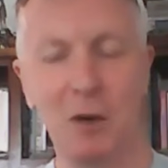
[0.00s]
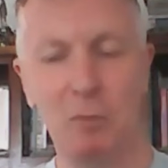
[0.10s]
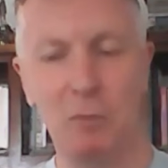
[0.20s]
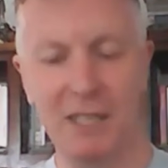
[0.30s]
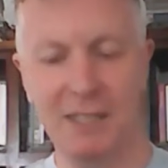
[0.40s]

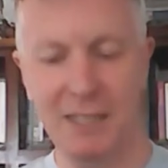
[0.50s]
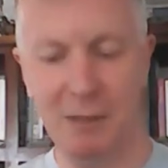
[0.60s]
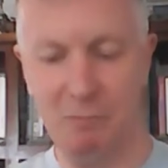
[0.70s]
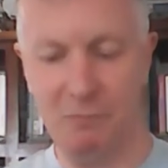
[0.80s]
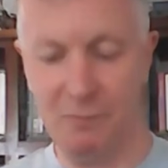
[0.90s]
But
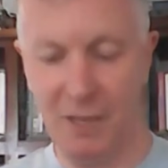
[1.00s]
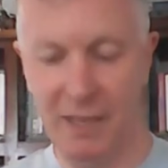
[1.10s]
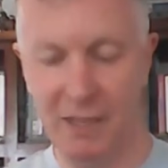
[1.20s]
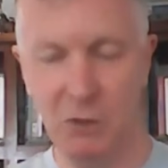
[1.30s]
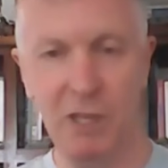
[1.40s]

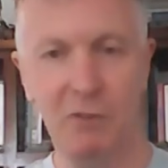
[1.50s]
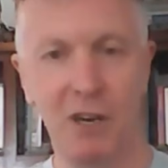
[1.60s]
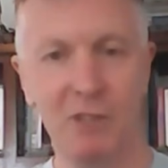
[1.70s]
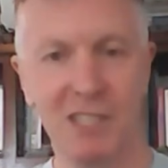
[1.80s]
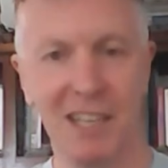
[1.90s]
yeah,
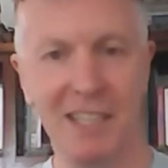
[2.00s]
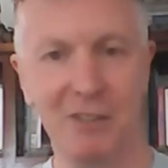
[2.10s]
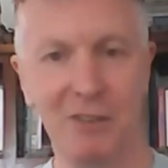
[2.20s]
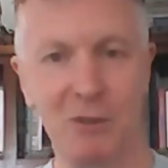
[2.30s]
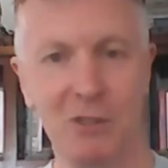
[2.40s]
25 years
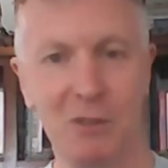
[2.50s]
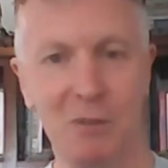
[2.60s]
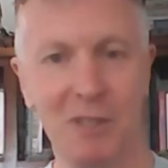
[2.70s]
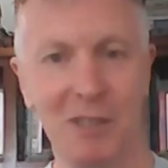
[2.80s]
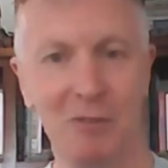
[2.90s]
later, I was still
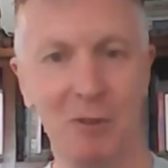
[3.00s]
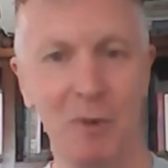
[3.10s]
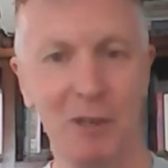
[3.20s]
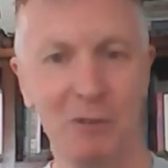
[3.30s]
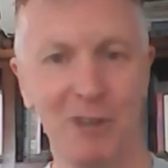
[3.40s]
working for
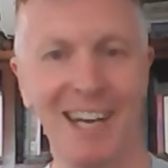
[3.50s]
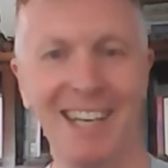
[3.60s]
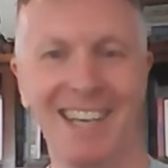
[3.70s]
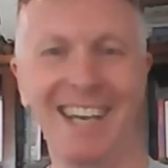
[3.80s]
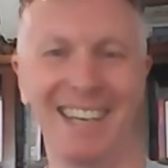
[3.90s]

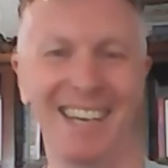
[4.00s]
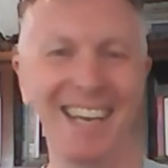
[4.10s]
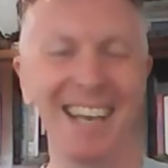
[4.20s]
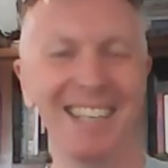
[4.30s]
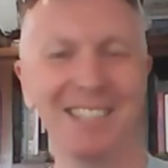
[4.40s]
Battlefront,
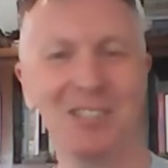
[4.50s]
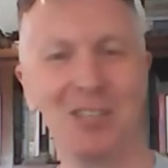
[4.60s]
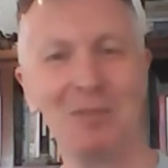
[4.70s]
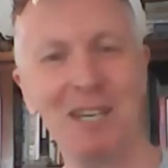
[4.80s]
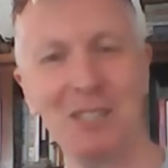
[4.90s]
still
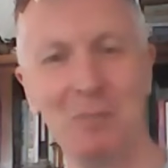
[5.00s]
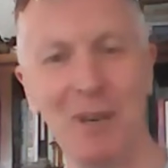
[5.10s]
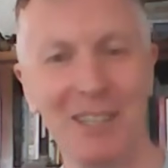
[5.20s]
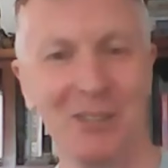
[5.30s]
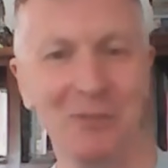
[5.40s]
on my
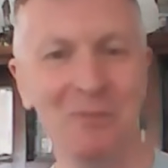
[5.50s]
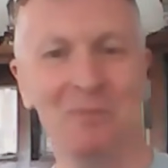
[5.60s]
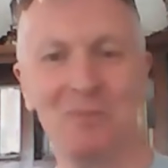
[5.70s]
sabbatical.